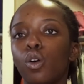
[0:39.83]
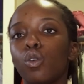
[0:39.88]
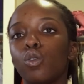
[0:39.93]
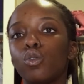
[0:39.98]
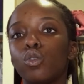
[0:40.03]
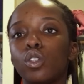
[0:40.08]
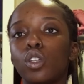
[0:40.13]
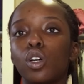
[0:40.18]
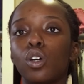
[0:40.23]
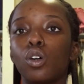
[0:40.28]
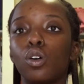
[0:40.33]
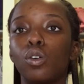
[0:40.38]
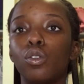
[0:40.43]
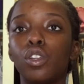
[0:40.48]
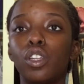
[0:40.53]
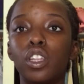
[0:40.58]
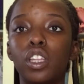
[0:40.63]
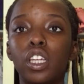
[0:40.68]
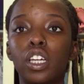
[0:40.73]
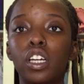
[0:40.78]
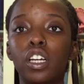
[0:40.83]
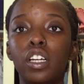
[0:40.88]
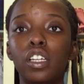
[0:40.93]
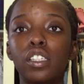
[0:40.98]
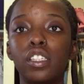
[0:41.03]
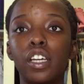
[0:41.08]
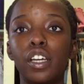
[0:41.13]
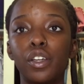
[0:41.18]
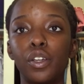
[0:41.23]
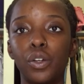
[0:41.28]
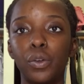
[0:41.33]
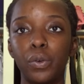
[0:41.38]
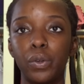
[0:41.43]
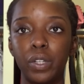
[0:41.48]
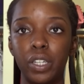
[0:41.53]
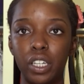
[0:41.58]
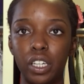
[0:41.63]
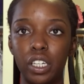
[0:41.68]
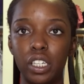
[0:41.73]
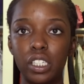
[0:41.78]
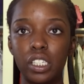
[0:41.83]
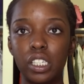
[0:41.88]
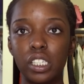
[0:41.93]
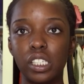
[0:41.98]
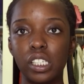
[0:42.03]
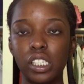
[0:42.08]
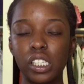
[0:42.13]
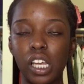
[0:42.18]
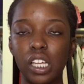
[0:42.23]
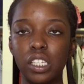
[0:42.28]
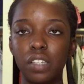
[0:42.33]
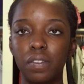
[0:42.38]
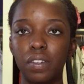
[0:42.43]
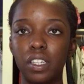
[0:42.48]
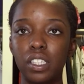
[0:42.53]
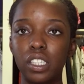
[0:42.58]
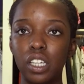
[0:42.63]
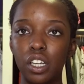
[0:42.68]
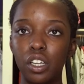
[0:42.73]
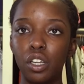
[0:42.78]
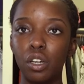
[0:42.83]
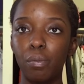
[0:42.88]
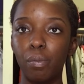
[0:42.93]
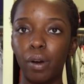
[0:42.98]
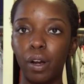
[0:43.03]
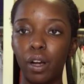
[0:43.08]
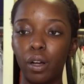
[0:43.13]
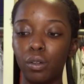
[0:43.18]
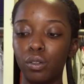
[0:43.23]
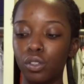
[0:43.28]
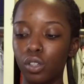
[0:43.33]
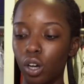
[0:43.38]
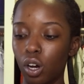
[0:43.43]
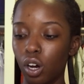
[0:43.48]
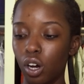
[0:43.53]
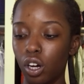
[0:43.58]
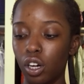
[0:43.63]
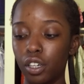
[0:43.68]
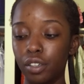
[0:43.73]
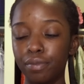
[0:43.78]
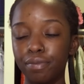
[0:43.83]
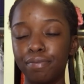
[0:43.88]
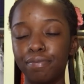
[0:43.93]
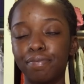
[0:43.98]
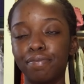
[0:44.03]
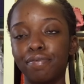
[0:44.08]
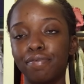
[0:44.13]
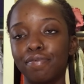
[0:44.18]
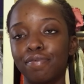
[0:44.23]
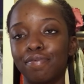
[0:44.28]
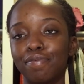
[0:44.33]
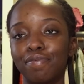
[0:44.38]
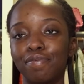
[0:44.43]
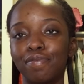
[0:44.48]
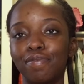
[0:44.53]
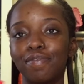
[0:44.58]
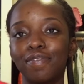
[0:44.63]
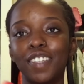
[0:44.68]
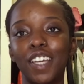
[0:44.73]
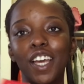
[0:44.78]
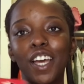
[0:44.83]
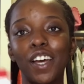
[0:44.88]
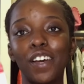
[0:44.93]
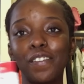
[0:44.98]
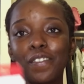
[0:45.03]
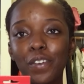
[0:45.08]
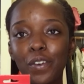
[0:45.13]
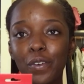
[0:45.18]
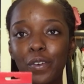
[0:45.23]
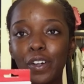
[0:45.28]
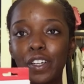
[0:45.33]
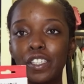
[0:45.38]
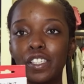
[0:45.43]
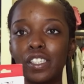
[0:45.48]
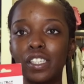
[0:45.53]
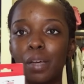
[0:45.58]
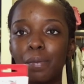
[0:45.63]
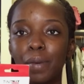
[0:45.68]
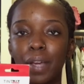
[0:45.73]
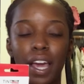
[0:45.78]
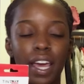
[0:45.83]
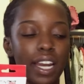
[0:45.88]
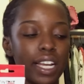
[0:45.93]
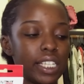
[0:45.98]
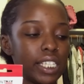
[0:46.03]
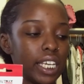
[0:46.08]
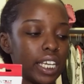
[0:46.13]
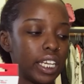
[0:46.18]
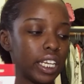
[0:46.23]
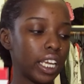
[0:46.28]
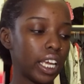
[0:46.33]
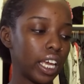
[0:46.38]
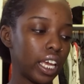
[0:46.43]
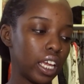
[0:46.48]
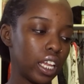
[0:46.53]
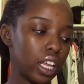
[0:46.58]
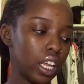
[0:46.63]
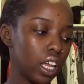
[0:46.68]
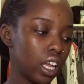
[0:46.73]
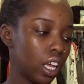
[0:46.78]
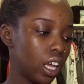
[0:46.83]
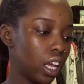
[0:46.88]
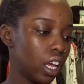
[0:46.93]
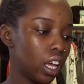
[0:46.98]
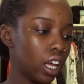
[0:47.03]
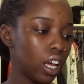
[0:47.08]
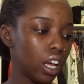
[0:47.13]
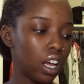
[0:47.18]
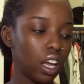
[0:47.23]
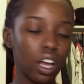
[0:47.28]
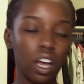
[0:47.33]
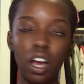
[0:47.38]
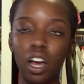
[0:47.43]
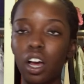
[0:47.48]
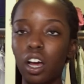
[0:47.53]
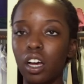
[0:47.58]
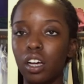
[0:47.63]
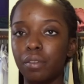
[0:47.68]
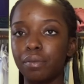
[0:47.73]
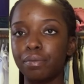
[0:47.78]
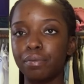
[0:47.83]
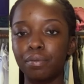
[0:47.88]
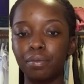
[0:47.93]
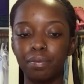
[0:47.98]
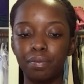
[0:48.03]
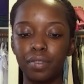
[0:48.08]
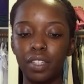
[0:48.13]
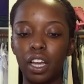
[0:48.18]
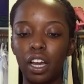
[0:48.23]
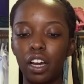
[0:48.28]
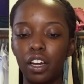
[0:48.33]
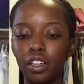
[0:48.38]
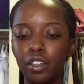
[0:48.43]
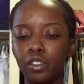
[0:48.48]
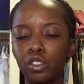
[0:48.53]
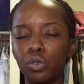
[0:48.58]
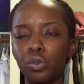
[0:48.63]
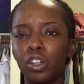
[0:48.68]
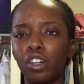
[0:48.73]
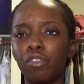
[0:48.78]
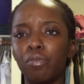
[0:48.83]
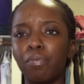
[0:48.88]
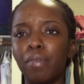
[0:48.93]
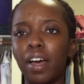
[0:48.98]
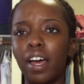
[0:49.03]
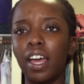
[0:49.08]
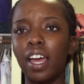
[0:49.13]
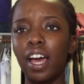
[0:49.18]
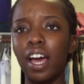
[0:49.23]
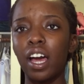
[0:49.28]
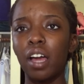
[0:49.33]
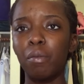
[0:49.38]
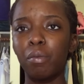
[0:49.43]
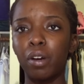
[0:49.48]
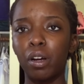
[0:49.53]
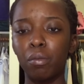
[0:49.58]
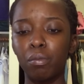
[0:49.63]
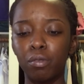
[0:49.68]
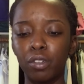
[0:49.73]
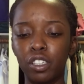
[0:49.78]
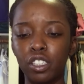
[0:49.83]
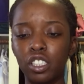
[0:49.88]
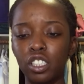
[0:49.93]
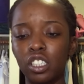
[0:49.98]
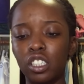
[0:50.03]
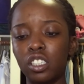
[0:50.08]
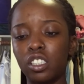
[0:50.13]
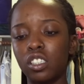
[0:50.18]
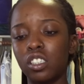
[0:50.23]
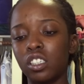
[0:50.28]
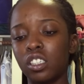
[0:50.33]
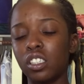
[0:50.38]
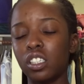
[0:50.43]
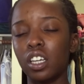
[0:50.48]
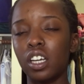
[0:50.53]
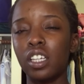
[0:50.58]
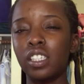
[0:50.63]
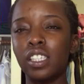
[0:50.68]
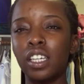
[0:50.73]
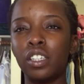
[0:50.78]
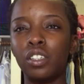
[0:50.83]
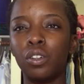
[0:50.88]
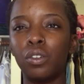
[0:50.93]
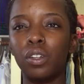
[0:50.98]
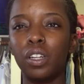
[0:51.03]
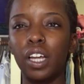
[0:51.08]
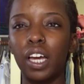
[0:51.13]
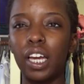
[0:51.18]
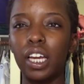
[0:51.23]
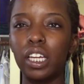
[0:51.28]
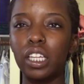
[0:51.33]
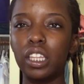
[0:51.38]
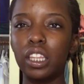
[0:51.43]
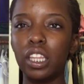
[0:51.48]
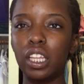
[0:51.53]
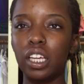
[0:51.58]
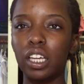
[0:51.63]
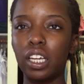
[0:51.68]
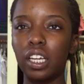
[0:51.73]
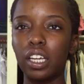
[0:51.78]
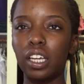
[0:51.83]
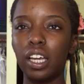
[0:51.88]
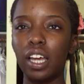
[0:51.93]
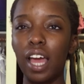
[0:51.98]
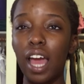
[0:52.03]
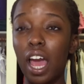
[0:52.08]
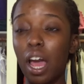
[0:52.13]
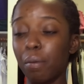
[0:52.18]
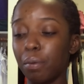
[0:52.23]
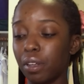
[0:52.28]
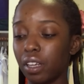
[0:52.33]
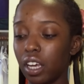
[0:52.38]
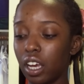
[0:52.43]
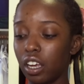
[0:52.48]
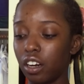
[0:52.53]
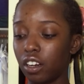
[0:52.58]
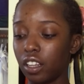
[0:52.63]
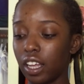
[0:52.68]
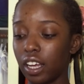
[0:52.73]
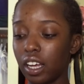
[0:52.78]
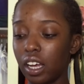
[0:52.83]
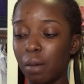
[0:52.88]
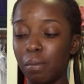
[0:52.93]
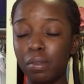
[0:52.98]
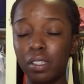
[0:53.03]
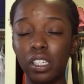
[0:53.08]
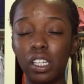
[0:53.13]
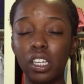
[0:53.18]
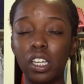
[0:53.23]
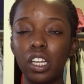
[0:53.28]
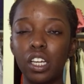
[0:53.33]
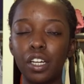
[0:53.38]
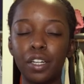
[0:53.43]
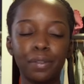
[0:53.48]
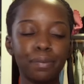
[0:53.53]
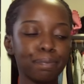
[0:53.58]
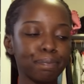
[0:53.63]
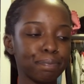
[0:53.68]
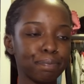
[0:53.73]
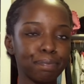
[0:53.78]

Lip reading: So the things that you will need to successfully tint your brows are, of course, some kind of tint kit. I use one of my eyebrow brushes just because I don't like the applicator that comes in here.